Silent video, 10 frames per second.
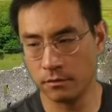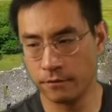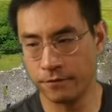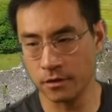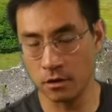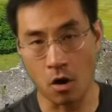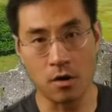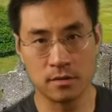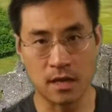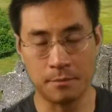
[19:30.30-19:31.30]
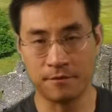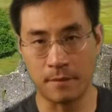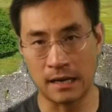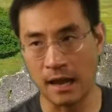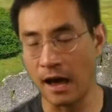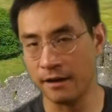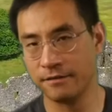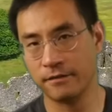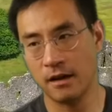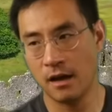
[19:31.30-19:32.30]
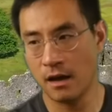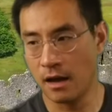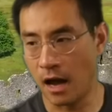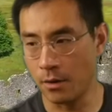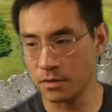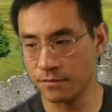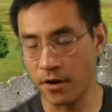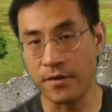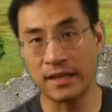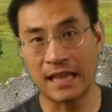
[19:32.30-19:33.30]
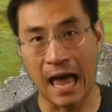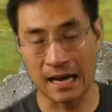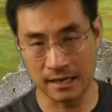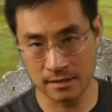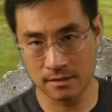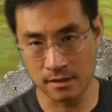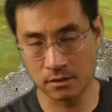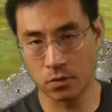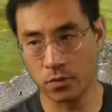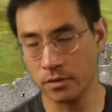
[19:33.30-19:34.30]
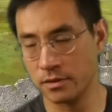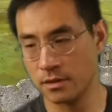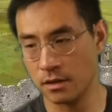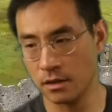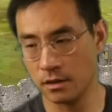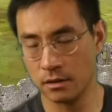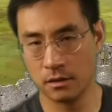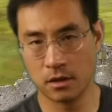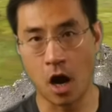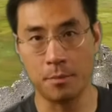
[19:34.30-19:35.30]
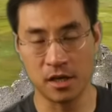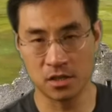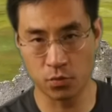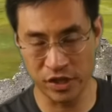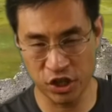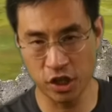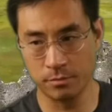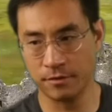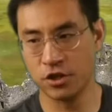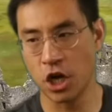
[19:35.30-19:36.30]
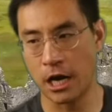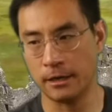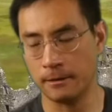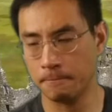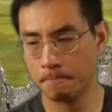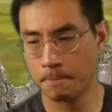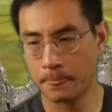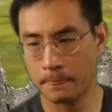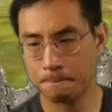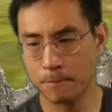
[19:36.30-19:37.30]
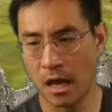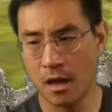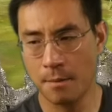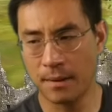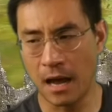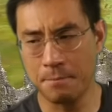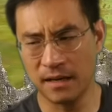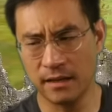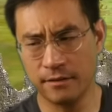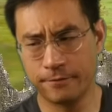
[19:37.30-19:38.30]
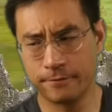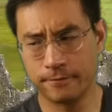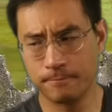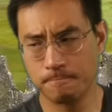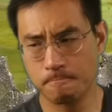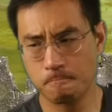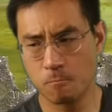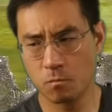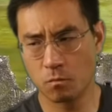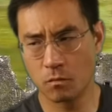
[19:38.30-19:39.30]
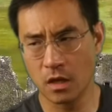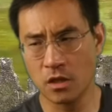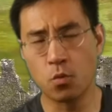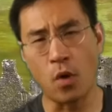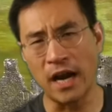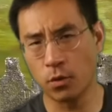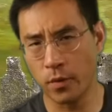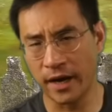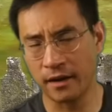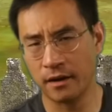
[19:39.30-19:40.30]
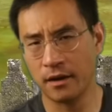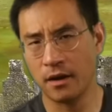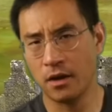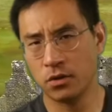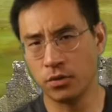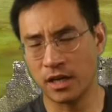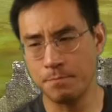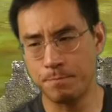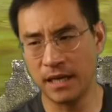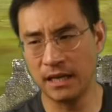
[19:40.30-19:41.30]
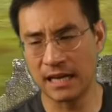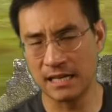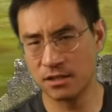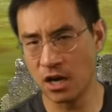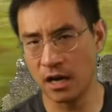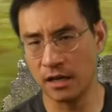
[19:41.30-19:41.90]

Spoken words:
for the longest time of my life, I was very antagonistic towards the communist regime of China. But I believe the right way to compete against China